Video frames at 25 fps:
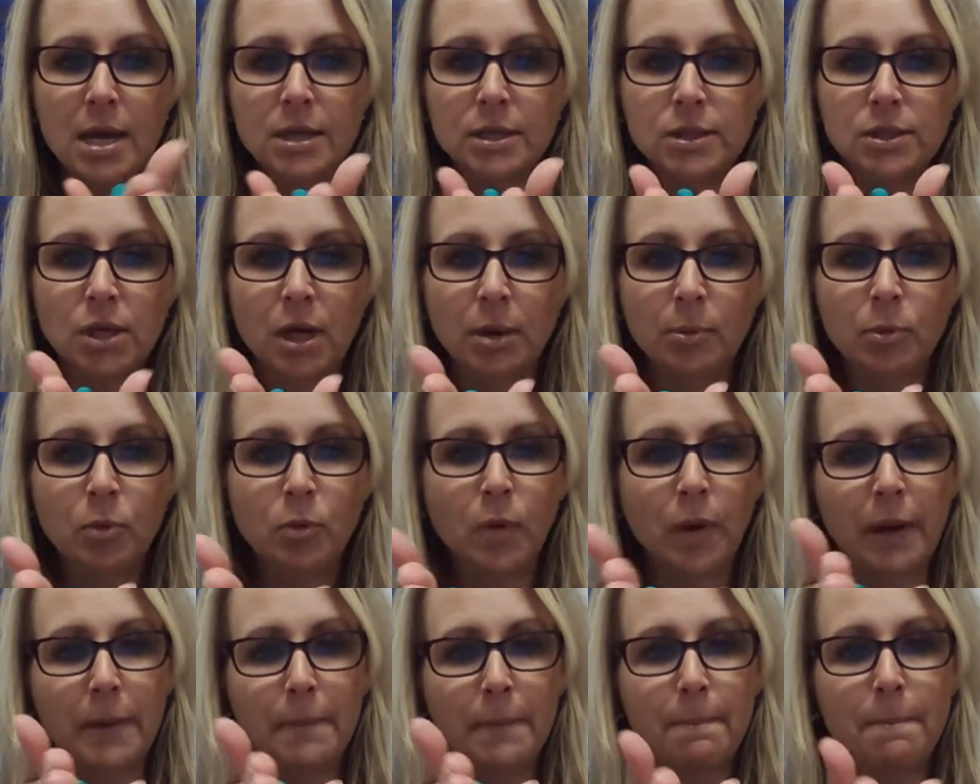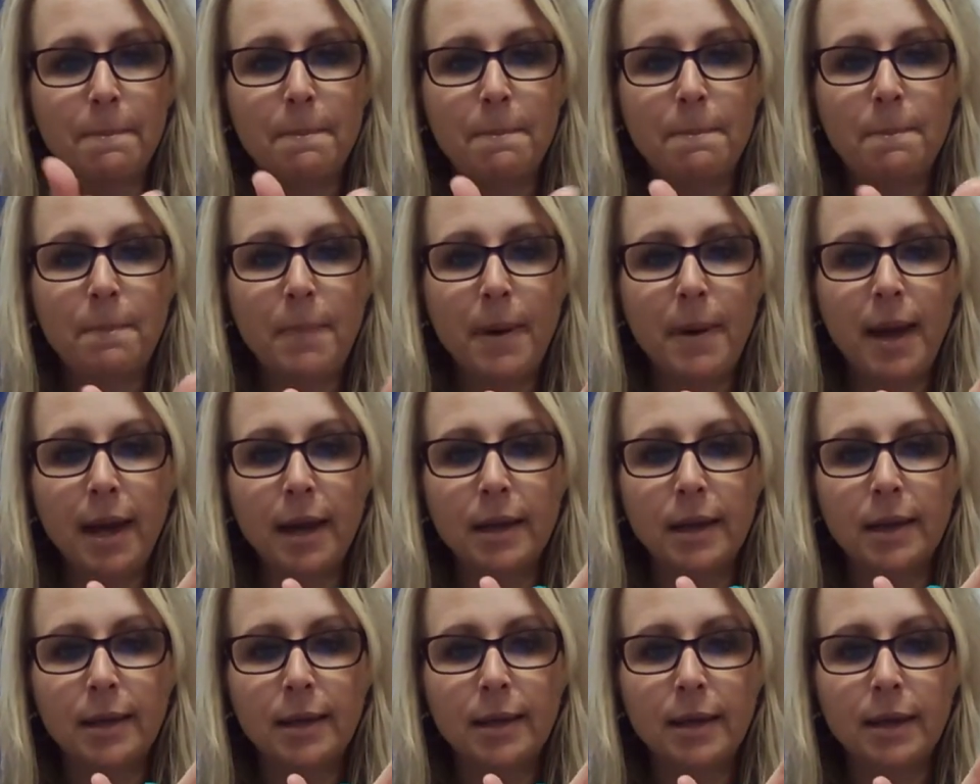So I'm going back
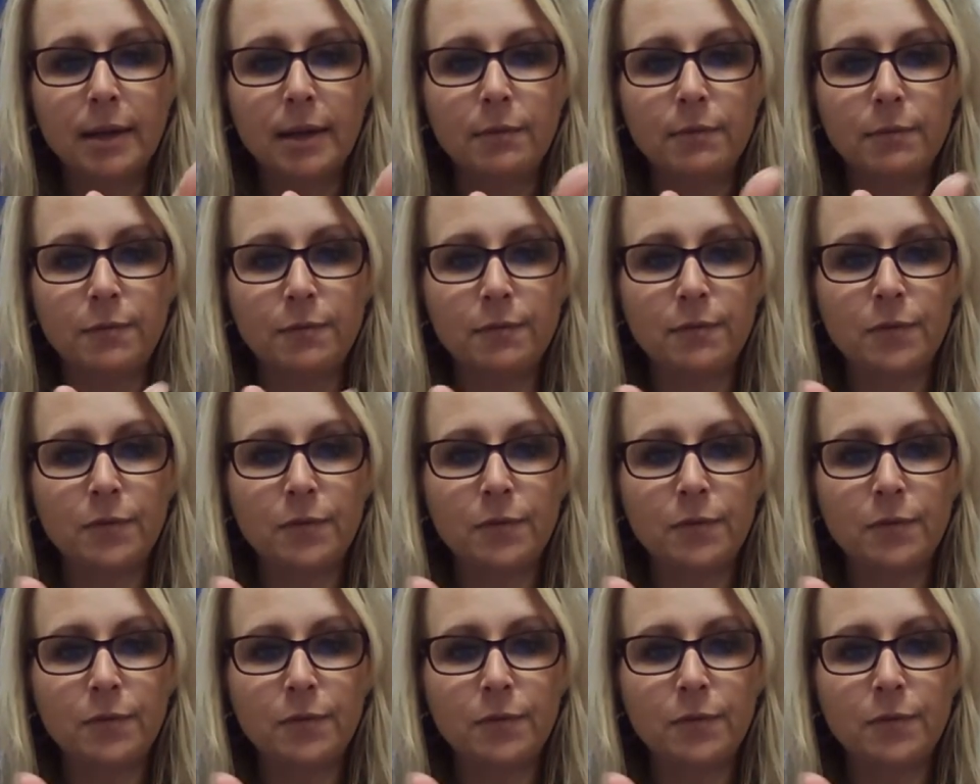and